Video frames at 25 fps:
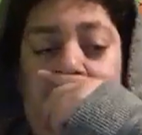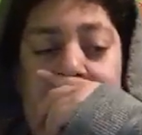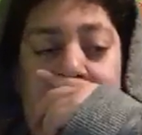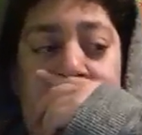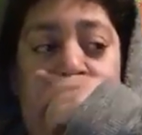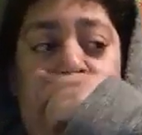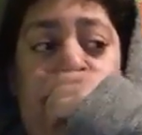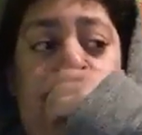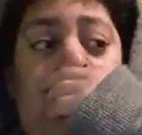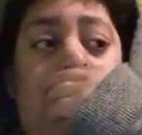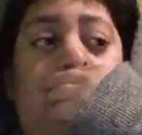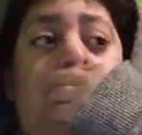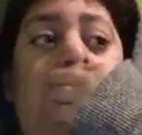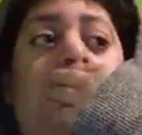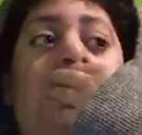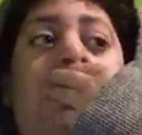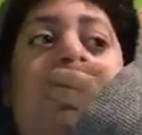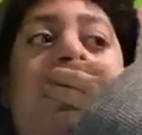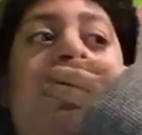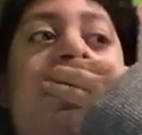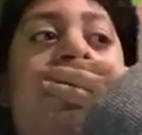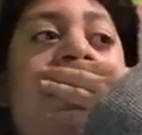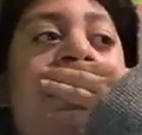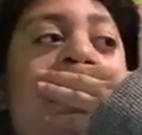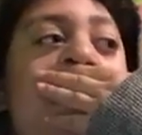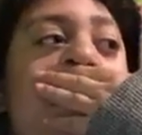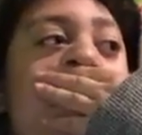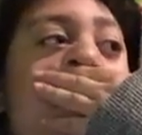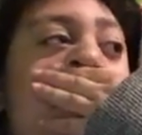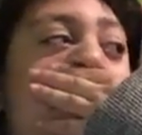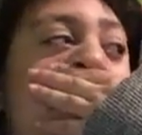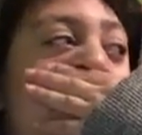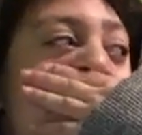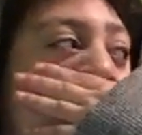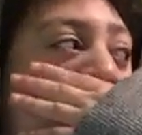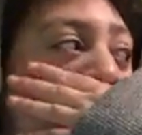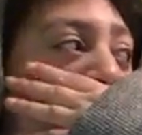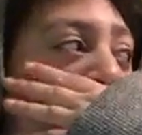before.
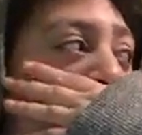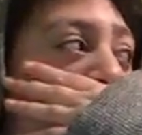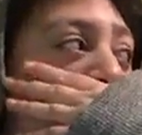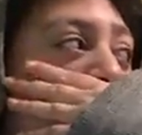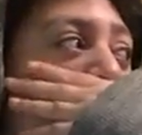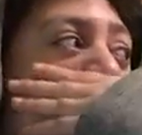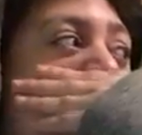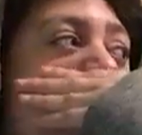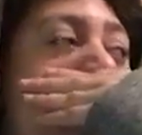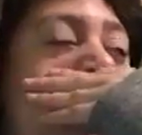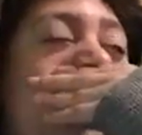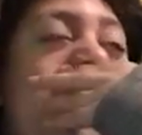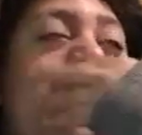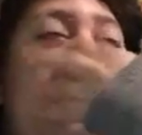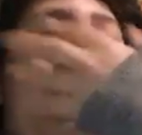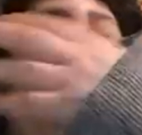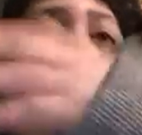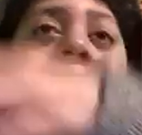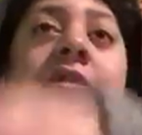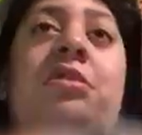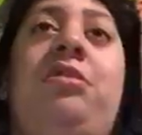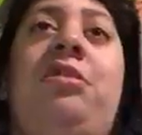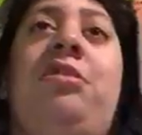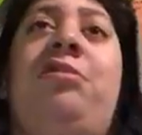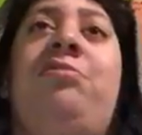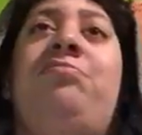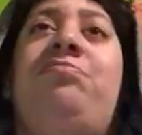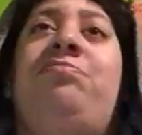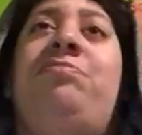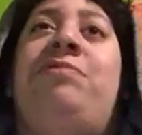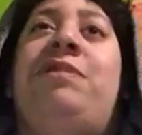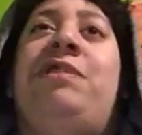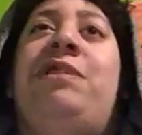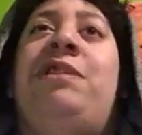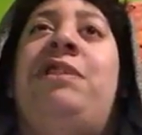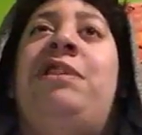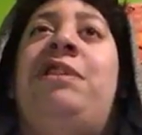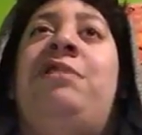And
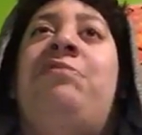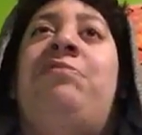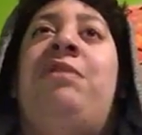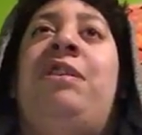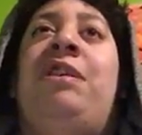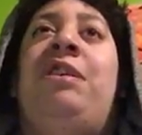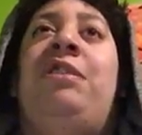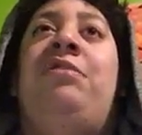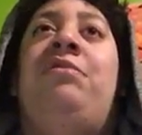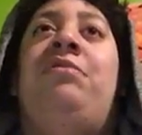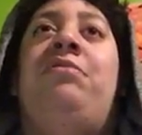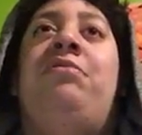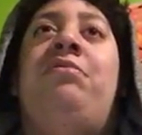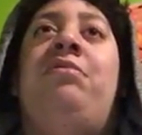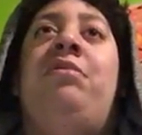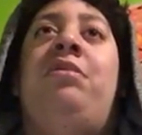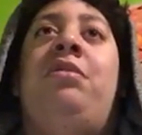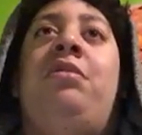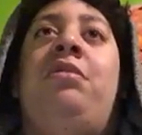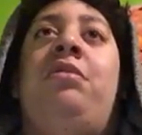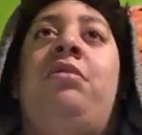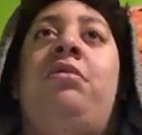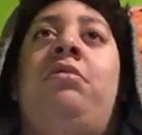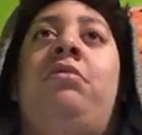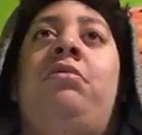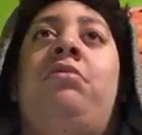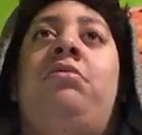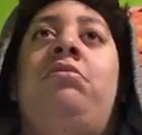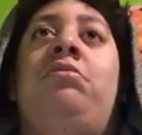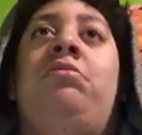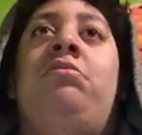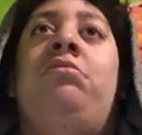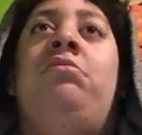sometimes, I don't know